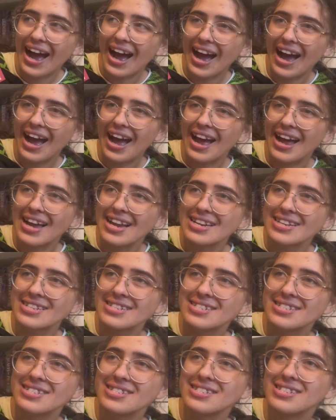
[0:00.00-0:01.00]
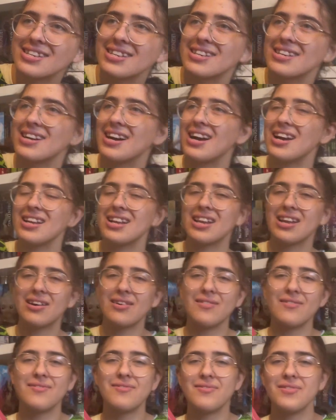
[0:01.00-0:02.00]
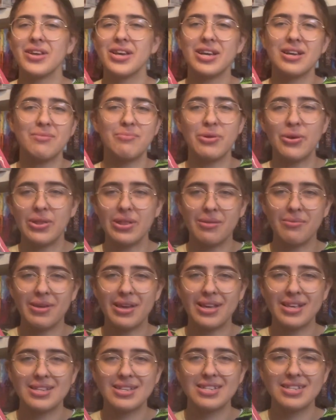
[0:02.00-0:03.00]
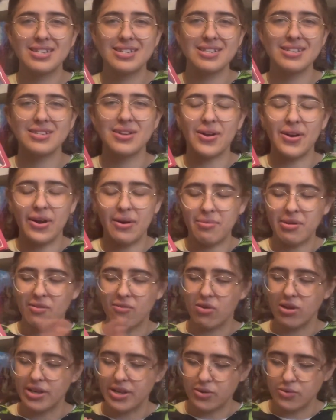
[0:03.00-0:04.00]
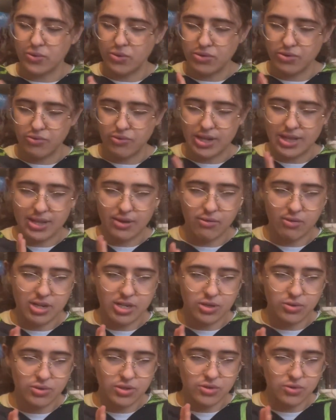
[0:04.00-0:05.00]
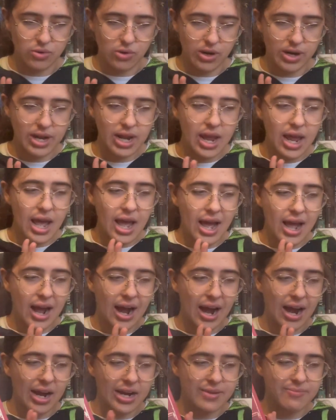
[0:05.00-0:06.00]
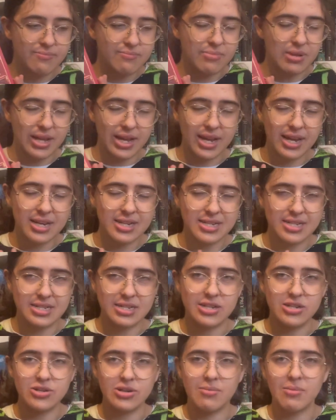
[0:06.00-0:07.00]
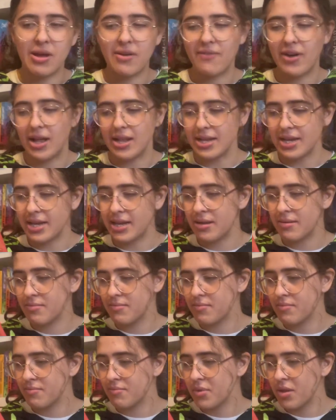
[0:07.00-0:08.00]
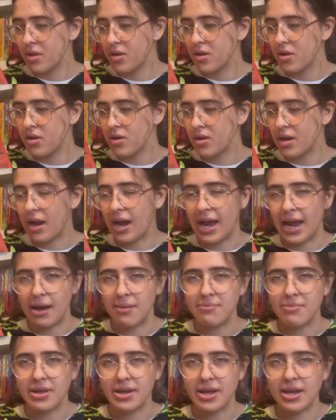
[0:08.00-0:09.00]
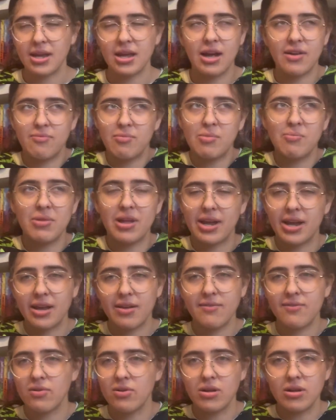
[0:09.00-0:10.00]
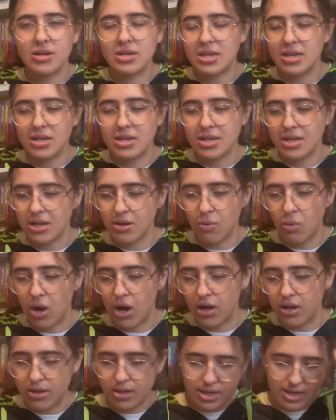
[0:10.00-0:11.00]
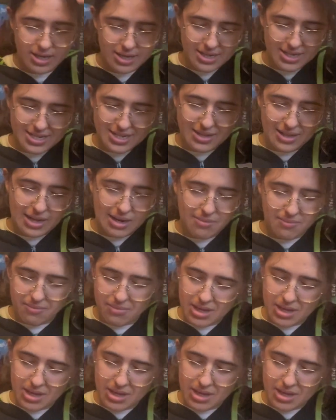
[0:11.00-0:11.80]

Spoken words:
And I love Beauty and the Beast, so it'd be really cool to read the original story. I'm playing Disney Dreamlight Valley. I've been playing it for a while, and I still am.